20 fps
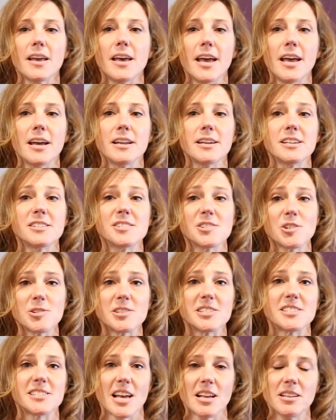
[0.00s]
And I
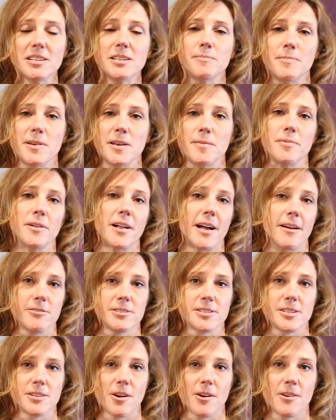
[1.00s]
started telling people I
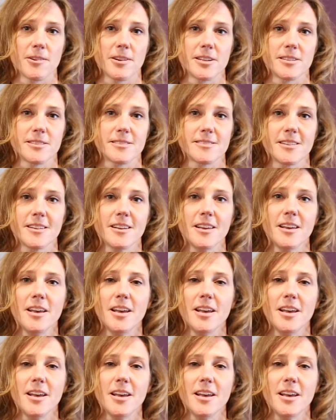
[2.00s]
was an artist.